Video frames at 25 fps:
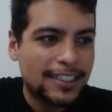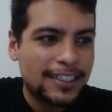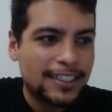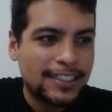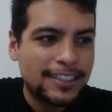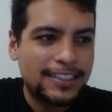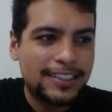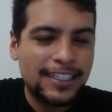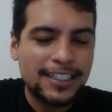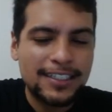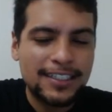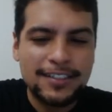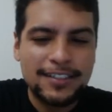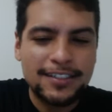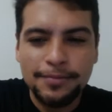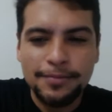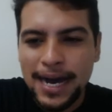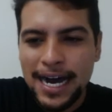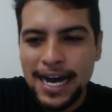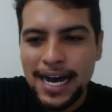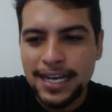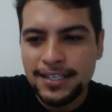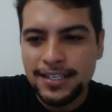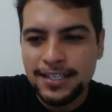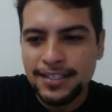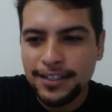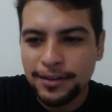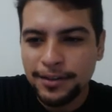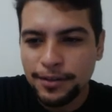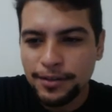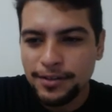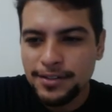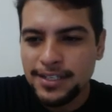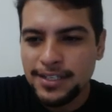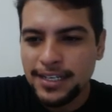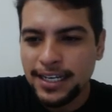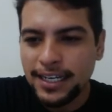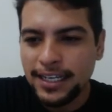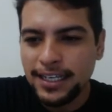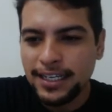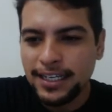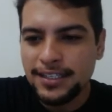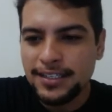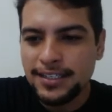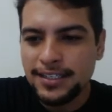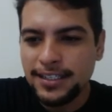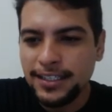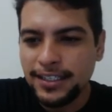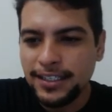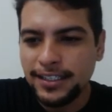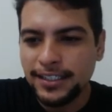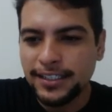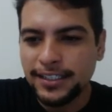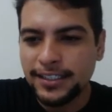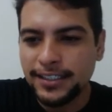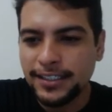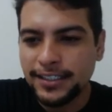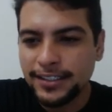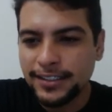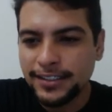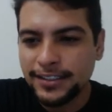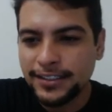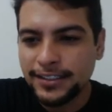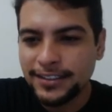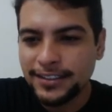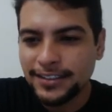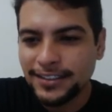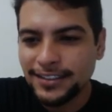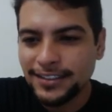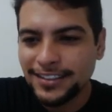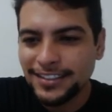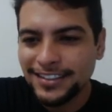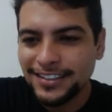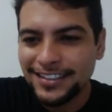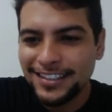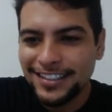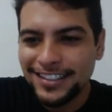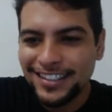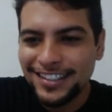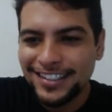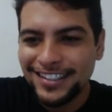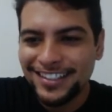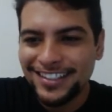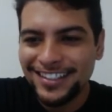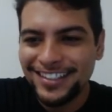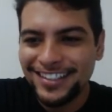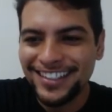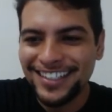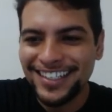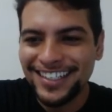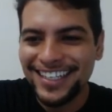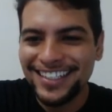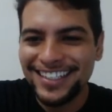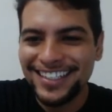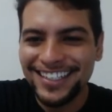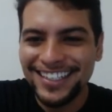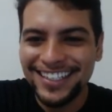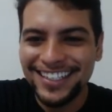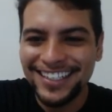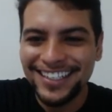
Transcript: Just Márcia Cruzeirense here. Look at